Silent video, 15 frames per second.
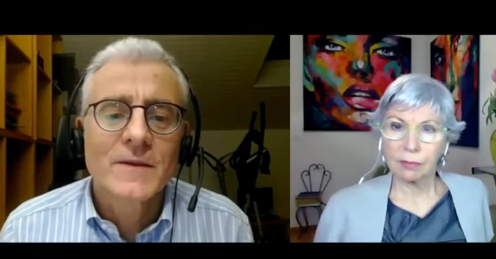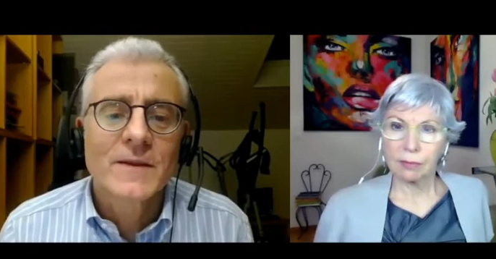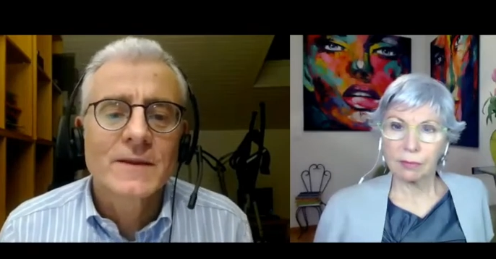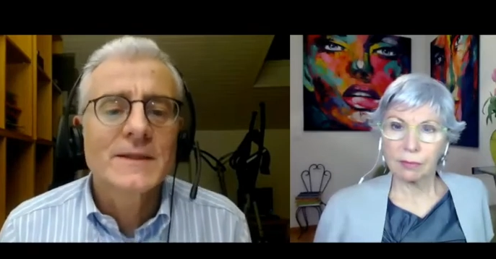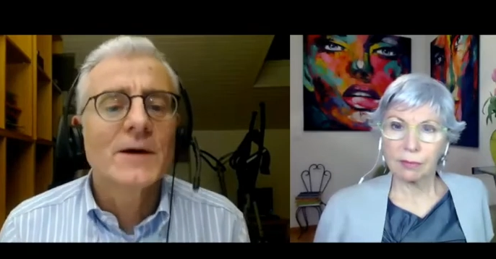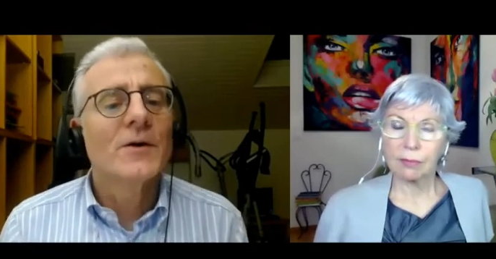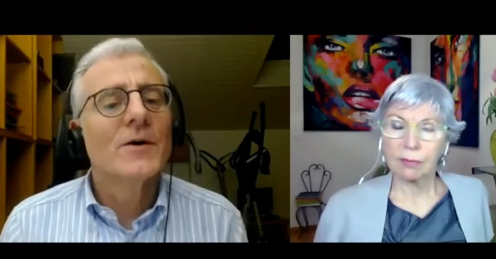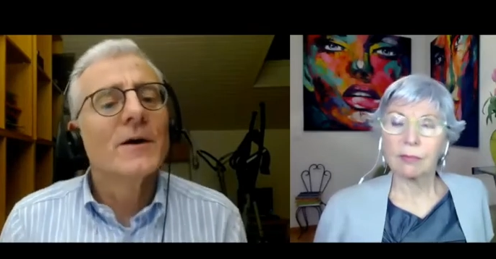
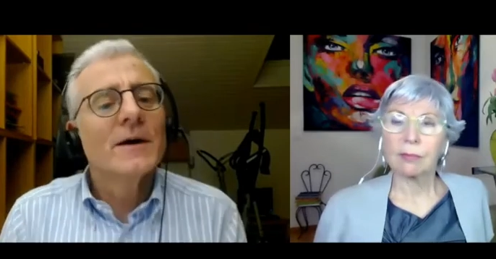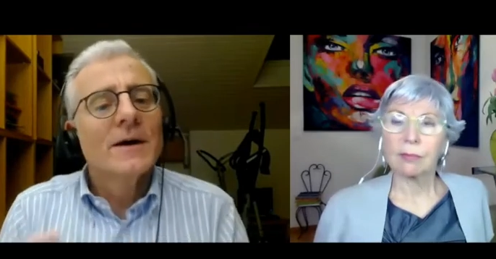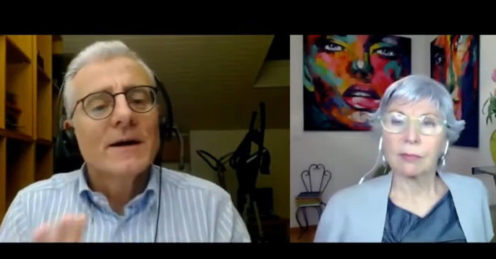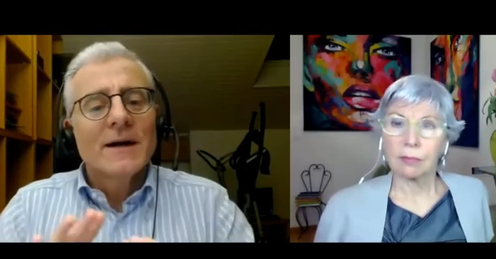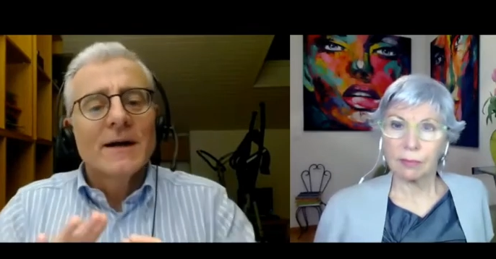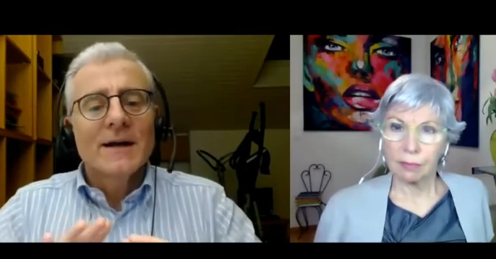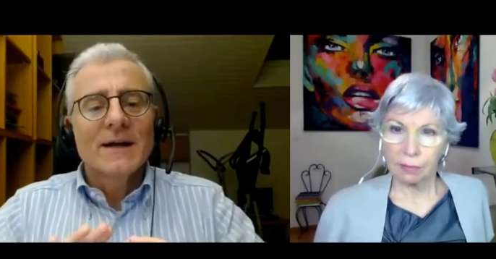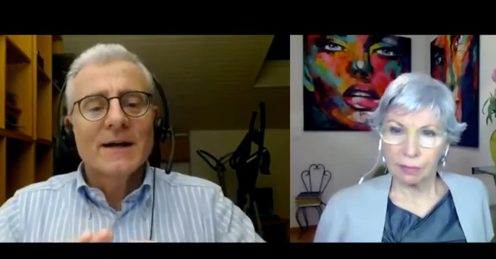Speaker 1: Now,
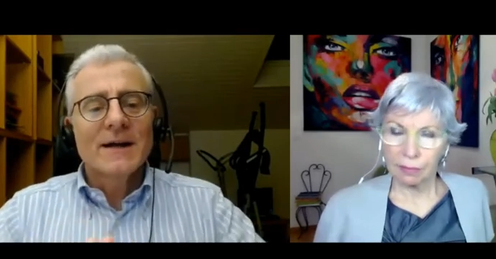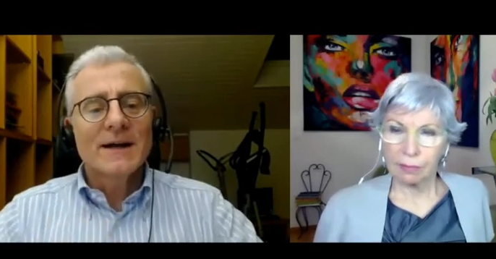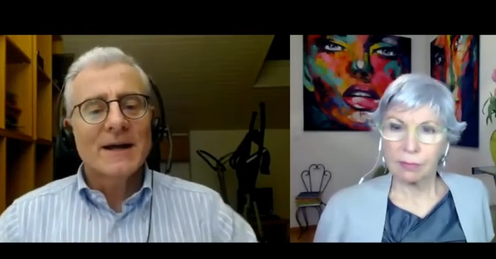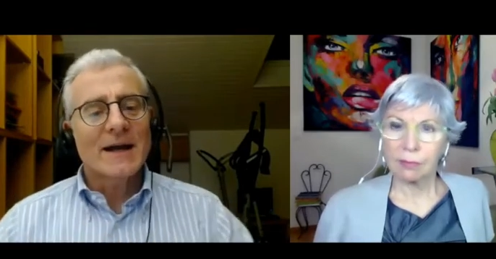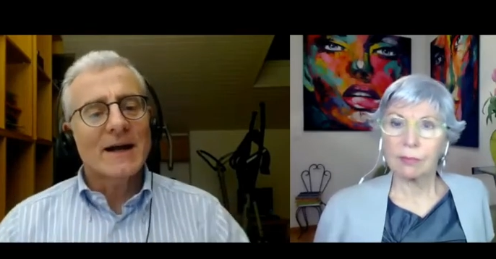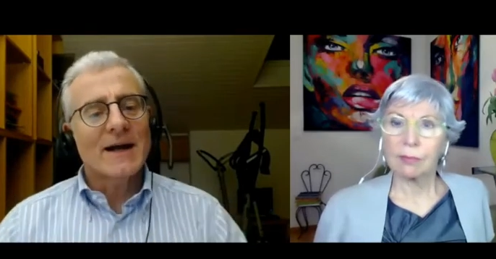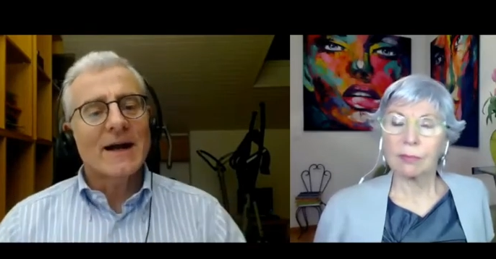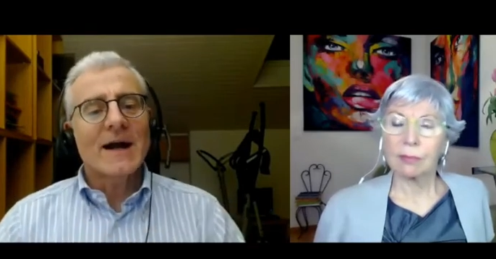uh,
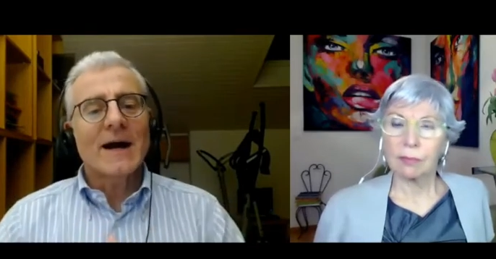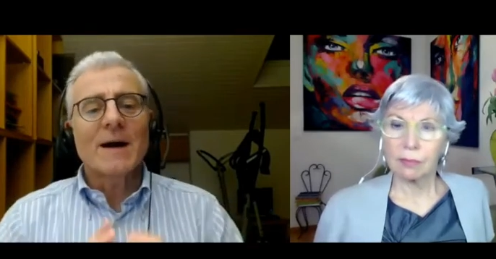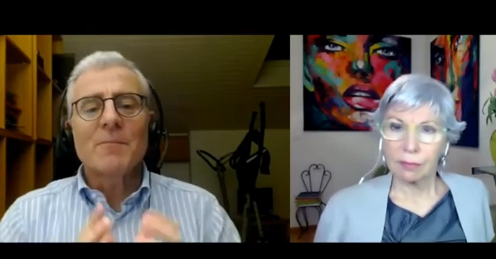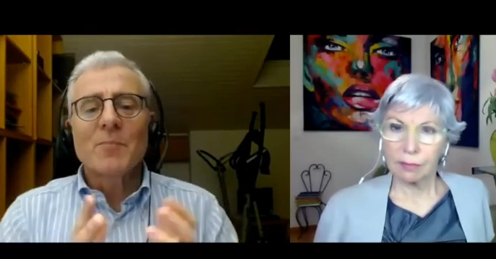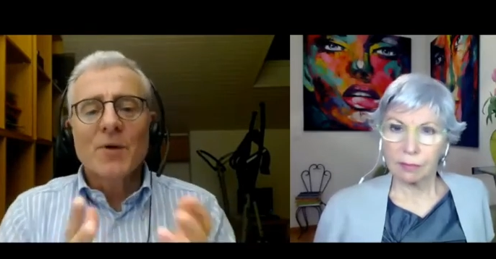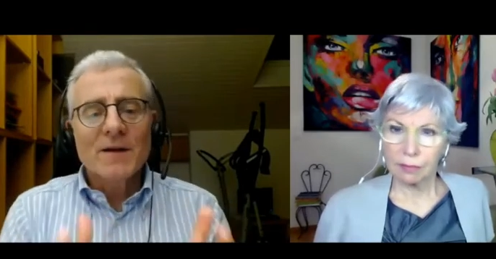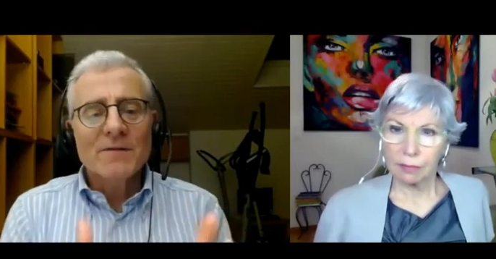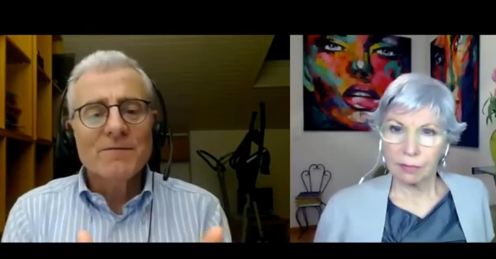a
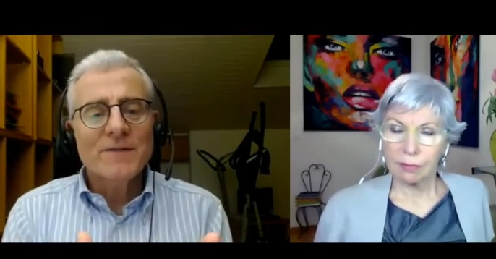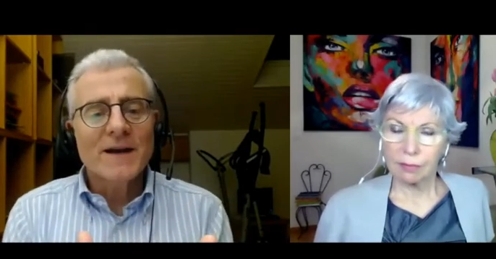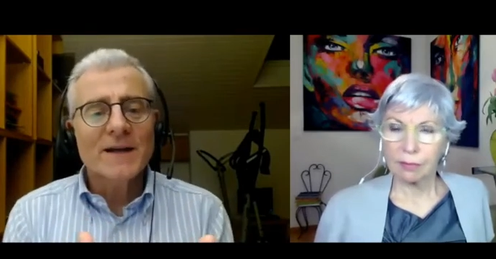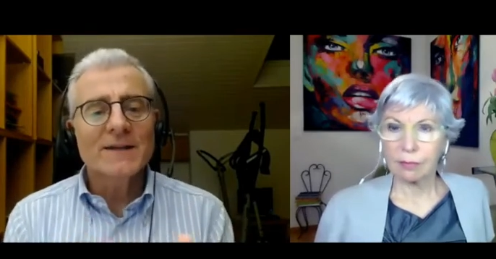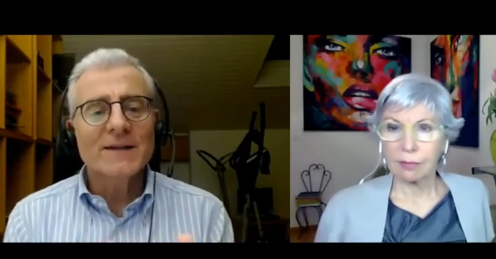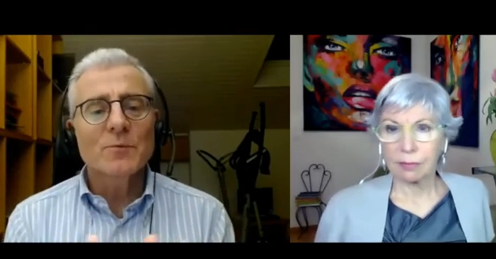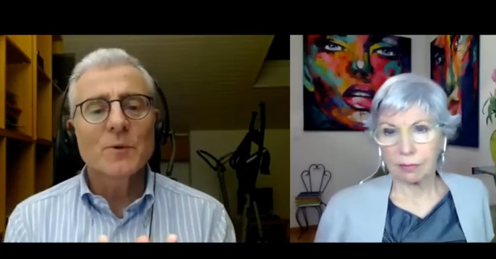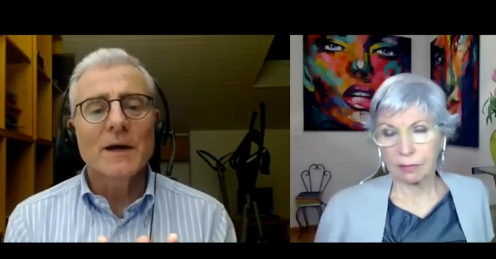more
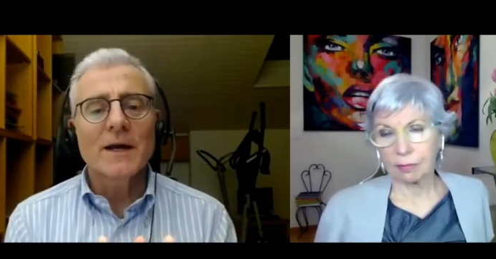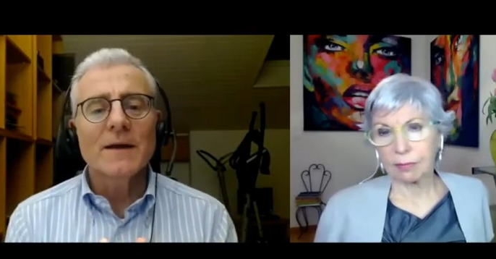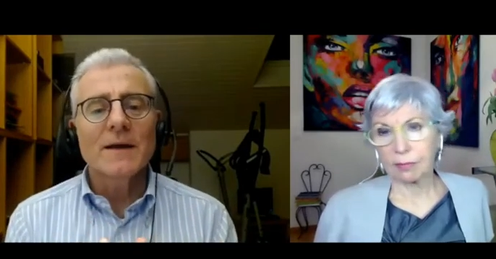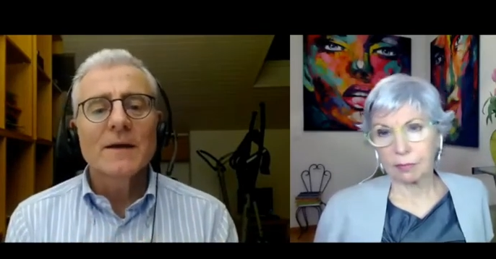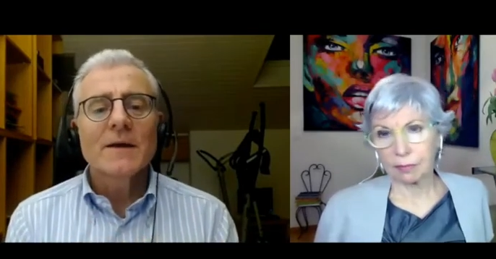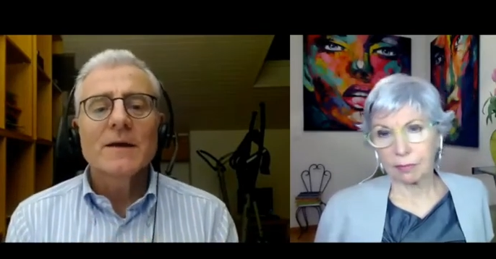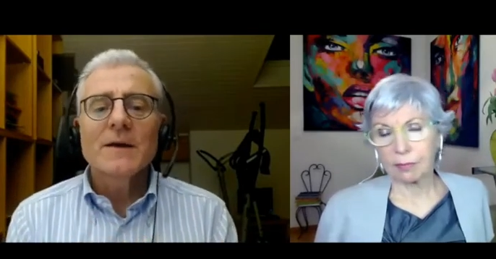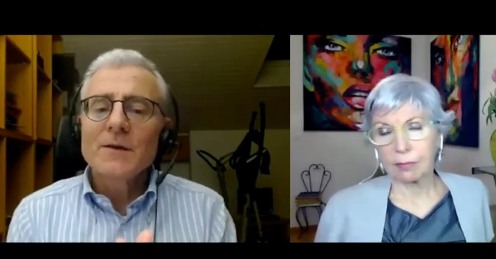effective way
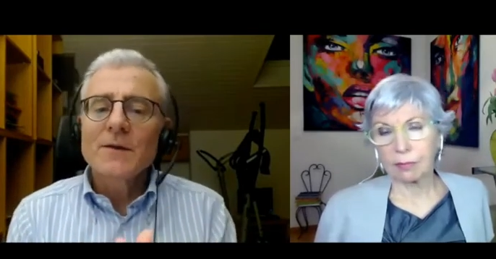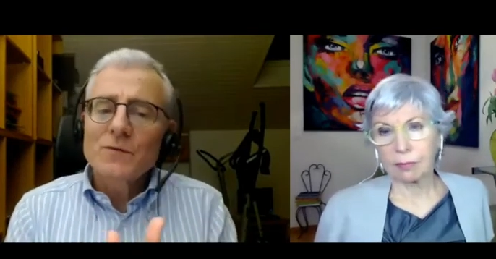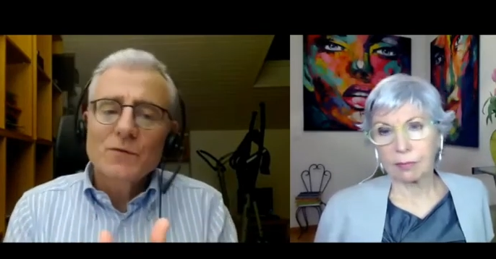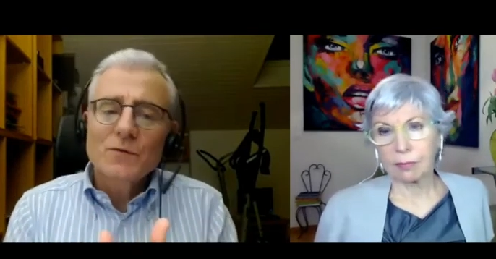is